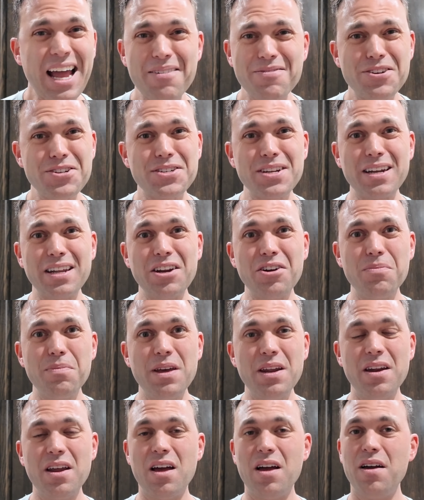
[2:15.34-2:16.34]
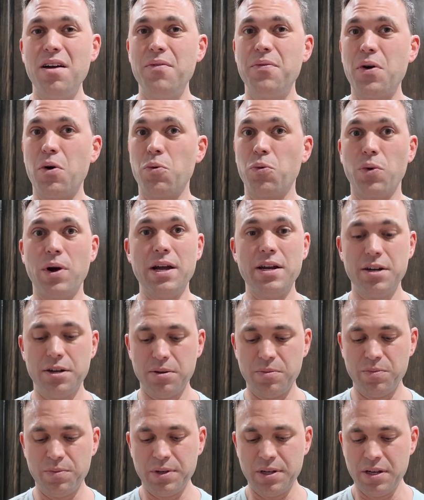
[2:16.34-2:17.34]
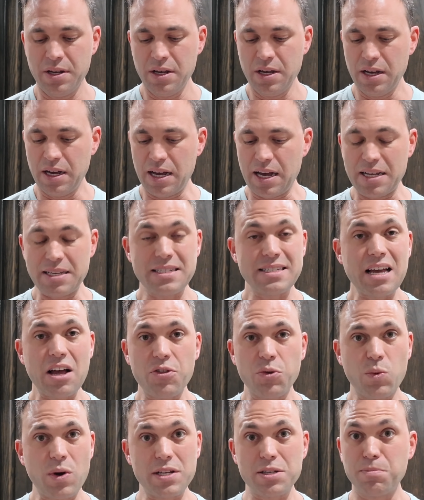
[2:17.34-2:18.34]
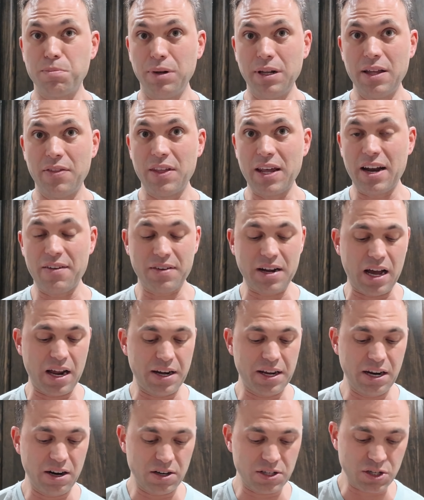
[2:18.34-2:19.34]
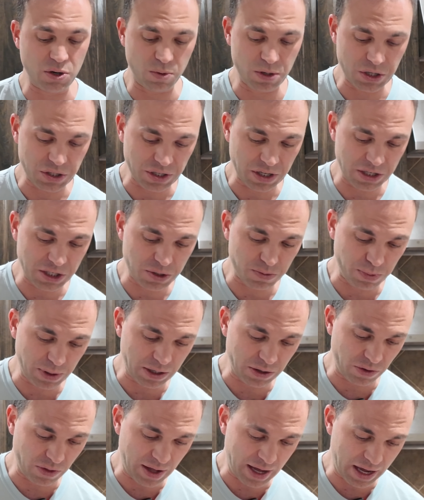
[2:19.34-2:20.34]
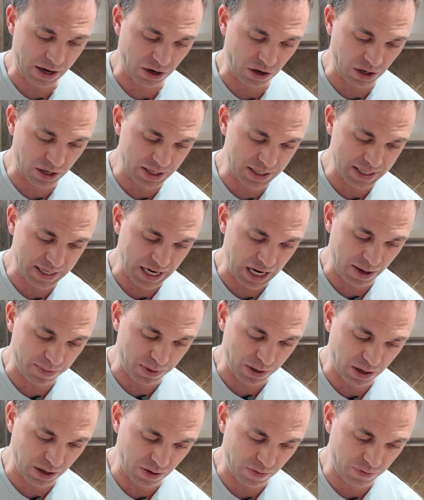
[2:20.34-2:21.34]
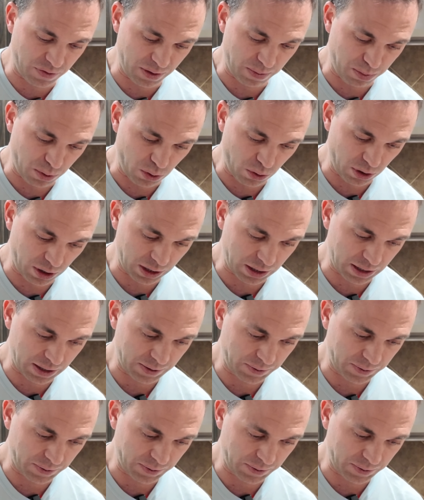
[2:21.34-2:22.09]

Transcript: have just a little bit of random Southwest blend that I've got here, so we're just gonna sprinkle that on top of the pork.